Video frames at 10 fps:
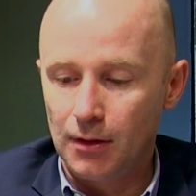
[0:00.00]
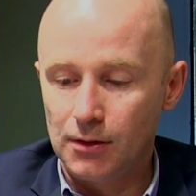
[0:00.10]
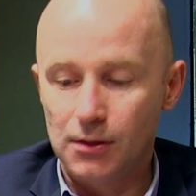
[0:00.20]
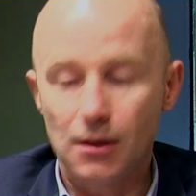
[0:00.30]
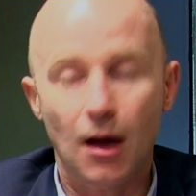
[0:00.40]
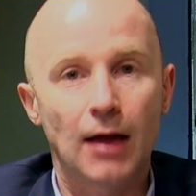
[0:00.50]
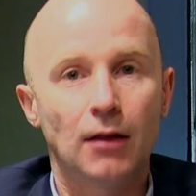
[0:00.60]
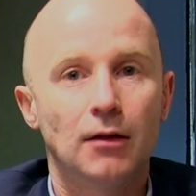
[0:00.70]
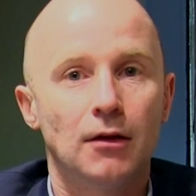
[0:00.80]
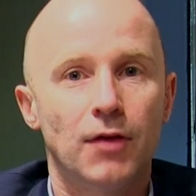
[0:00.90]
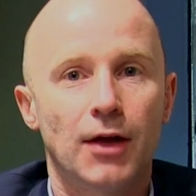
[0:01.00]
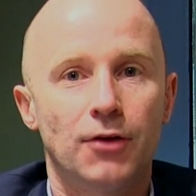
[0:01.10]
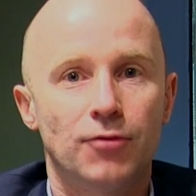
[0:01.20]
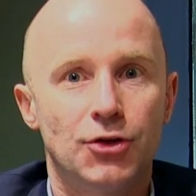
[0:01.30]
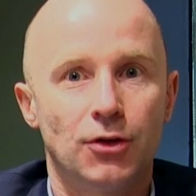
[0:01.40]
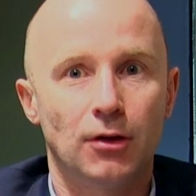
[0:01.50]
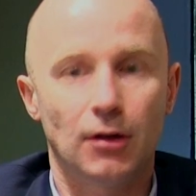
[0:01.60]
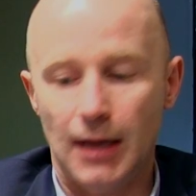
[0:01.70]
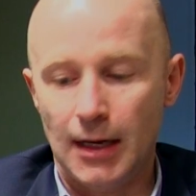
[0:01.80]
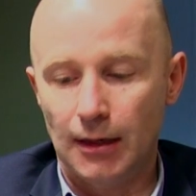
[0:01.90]
style of that
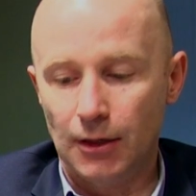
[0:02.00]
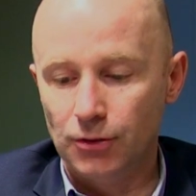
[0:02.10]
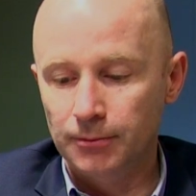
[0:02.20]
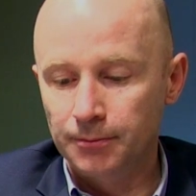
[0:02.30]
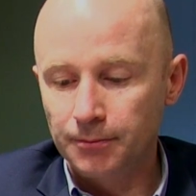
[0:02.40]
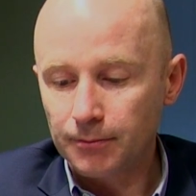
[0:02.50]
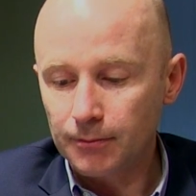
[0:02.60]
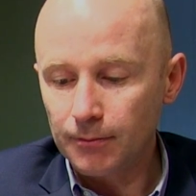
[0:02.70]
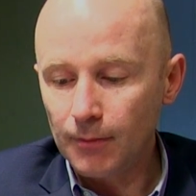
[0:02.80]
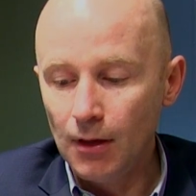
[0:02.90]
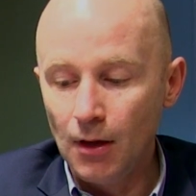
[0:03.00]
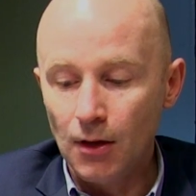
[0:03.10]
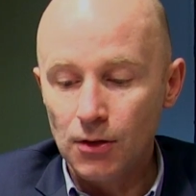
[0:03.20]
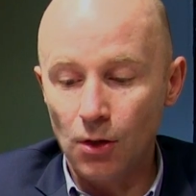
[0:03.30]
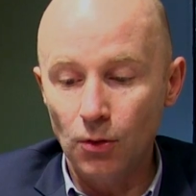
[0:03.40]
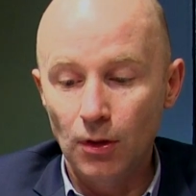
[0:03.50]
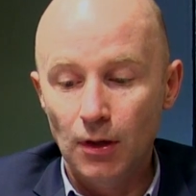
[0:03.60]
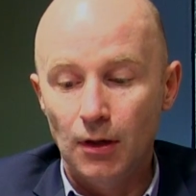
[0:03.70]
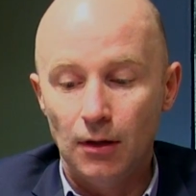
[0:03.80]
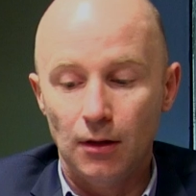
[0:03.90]
original English. So
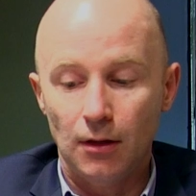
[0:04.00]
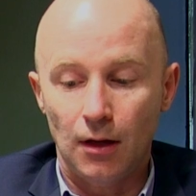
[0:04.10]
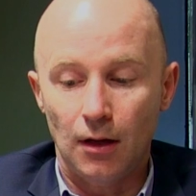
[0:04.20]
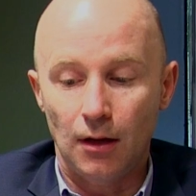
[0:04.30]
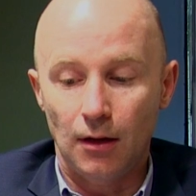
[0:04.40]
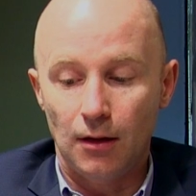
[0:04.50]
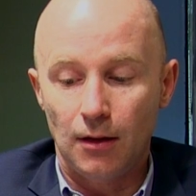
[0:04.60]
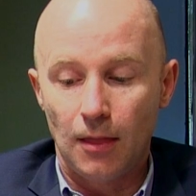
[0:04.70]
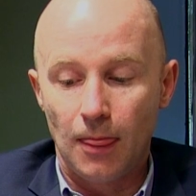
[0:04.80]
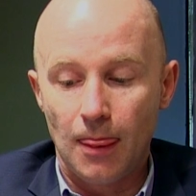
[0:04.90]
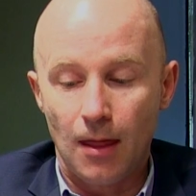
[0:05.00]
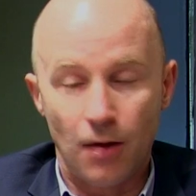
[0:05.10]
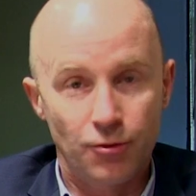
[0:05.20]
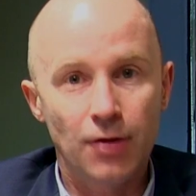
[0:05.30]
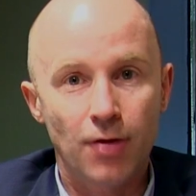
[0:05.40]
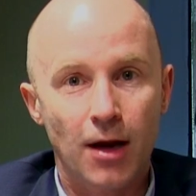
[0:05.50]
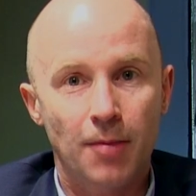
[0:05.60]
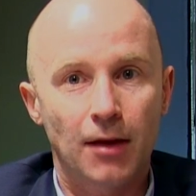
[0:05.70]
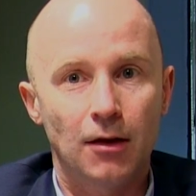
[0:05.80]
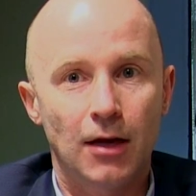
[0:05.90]
I really
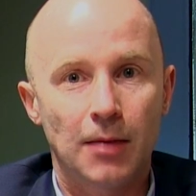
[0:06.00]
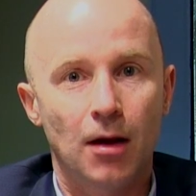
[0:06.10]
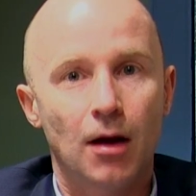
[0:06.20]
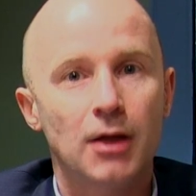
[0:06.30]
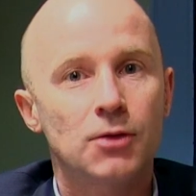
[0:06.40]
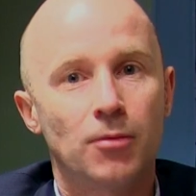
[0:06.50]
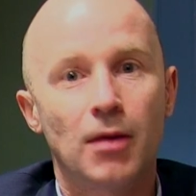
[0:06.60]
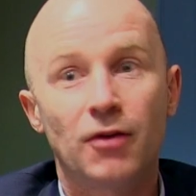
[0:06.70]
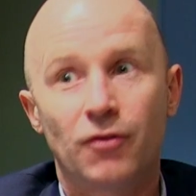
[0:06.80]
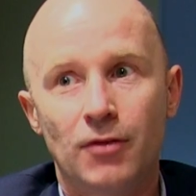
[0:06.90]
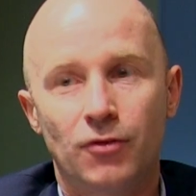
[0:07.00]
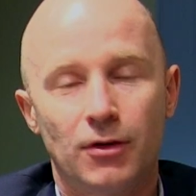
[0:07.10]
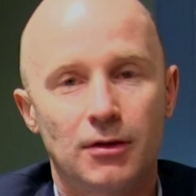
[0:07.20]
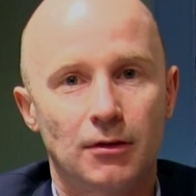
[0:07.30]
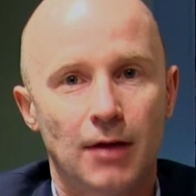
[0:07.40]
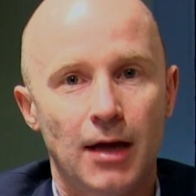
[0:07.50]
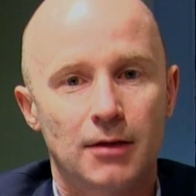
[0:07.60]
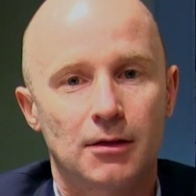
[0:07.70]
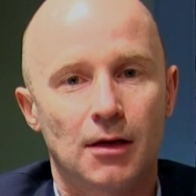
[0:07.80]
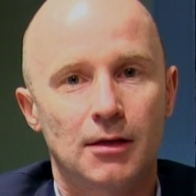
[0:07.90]
recommend learning by heart. It's one of my favourite
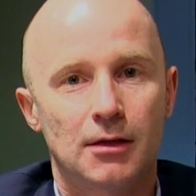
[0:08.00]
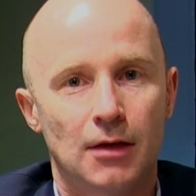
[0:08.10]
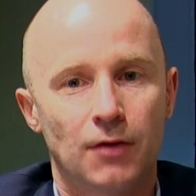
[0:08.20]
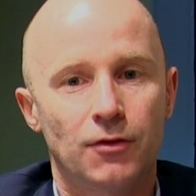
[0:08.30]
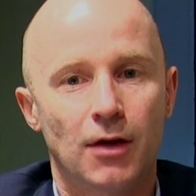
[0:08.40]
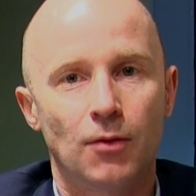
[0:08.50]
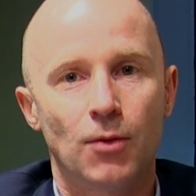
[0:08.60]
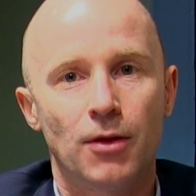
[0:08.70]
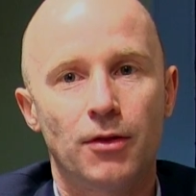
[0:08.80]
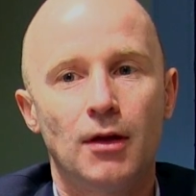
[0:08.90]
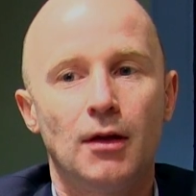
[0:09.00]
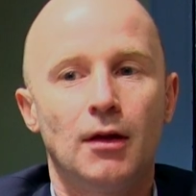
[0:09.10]
exercises. I've done it with